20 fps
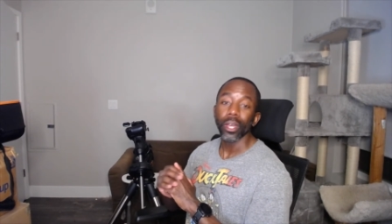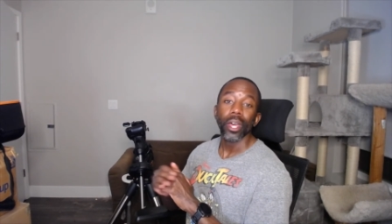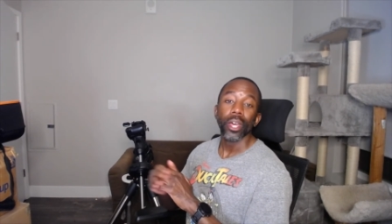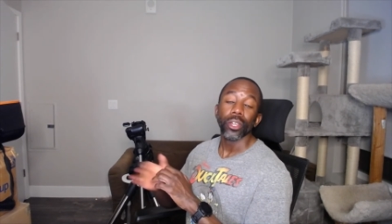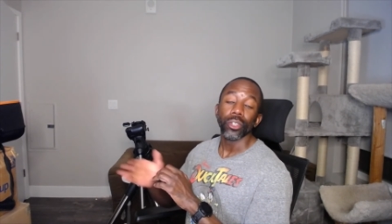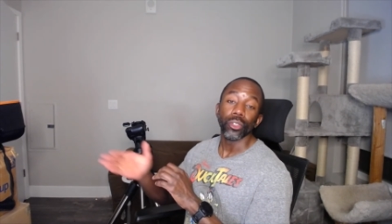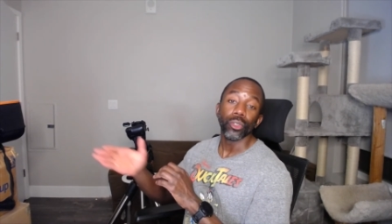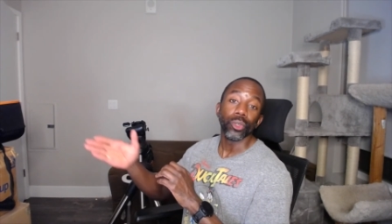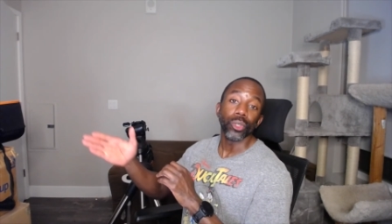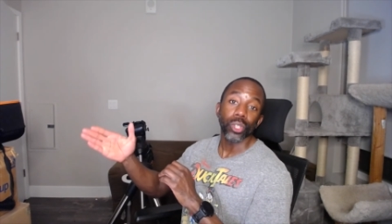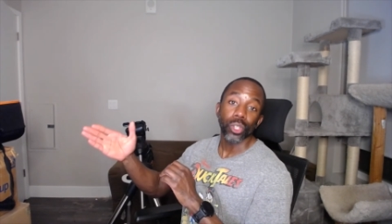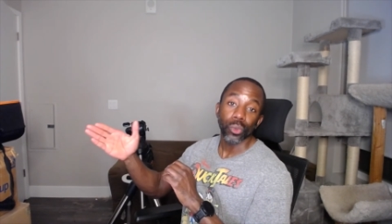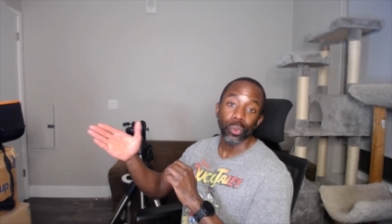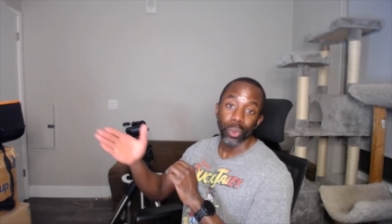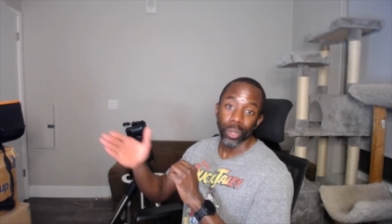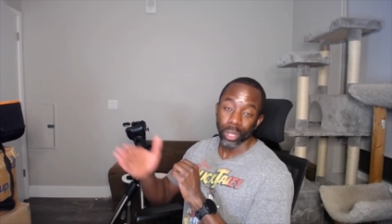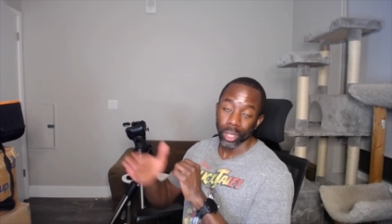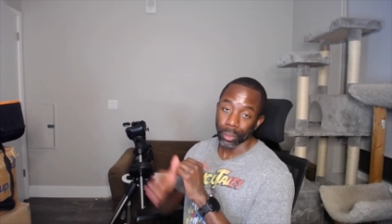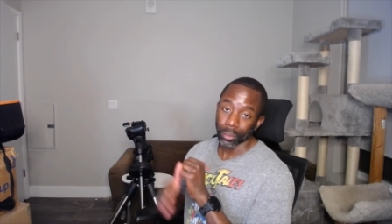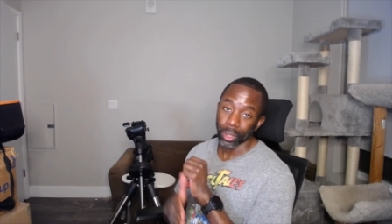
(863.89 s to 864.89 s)
You usually want
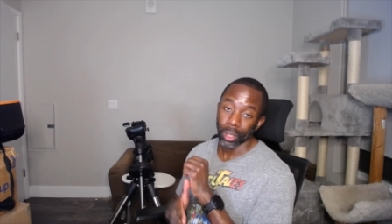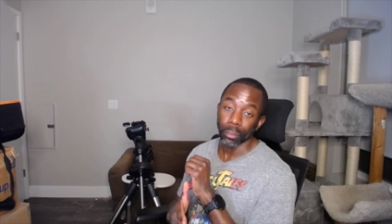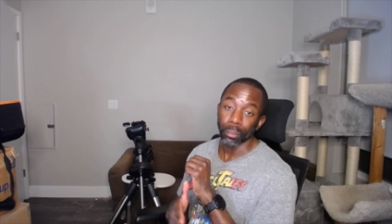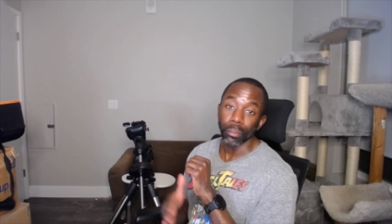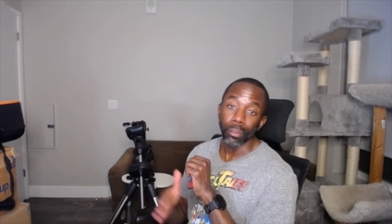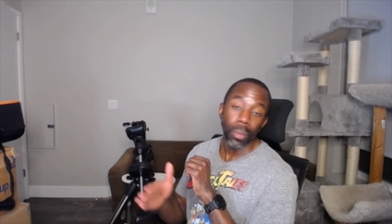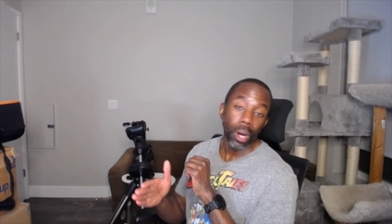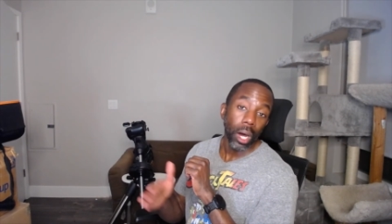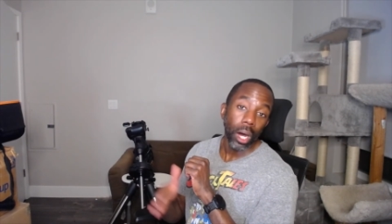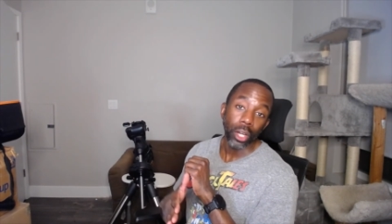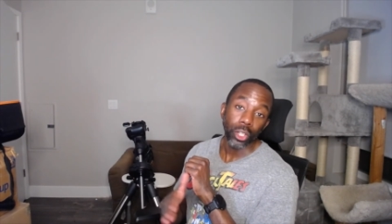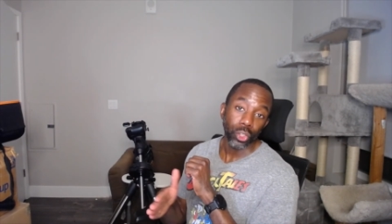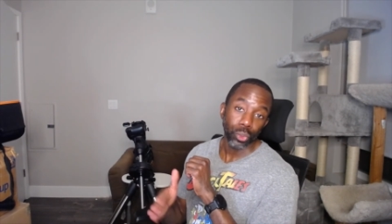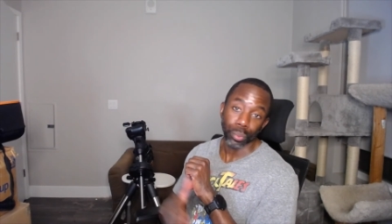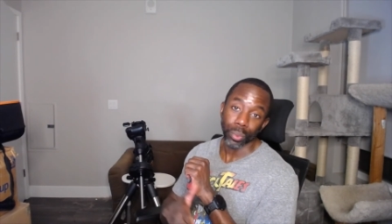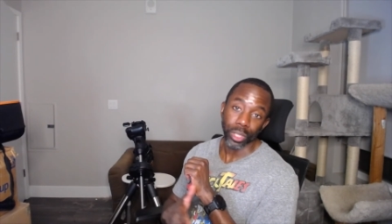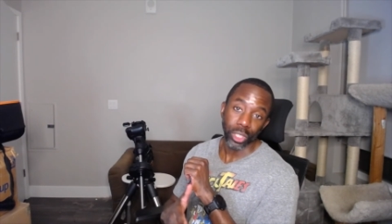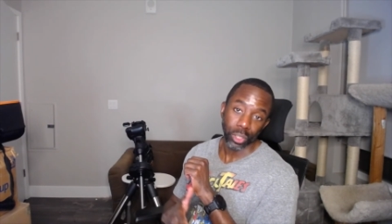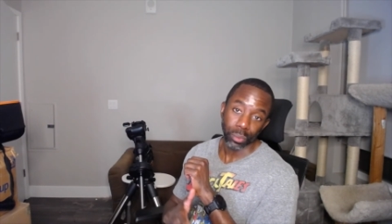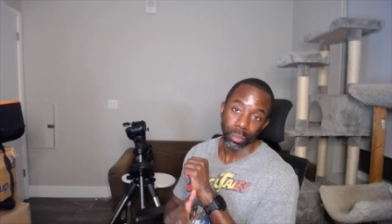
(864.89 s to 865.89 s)
something much,
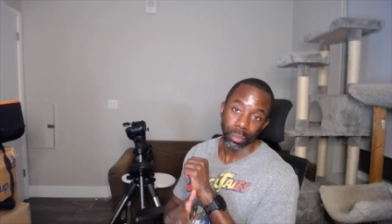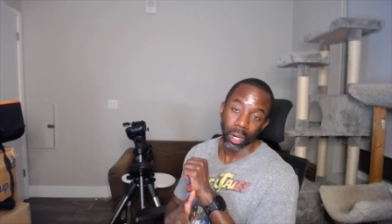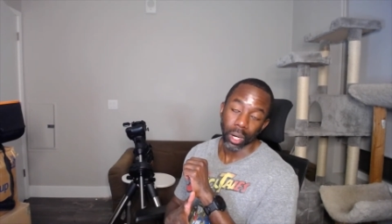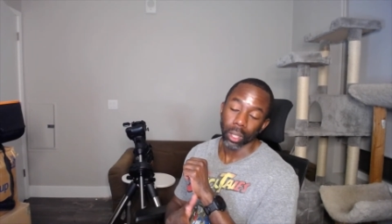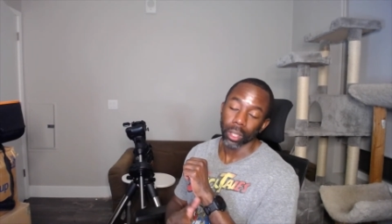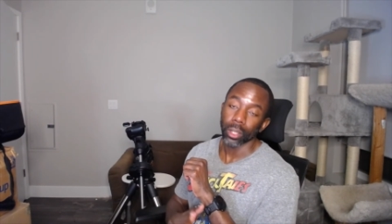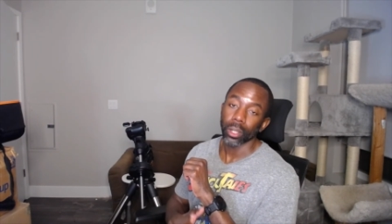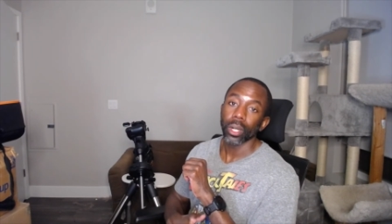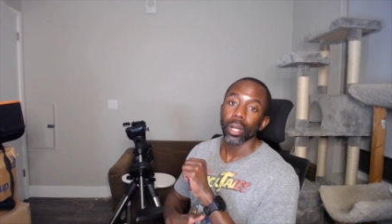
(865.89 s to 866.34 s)
much smaller.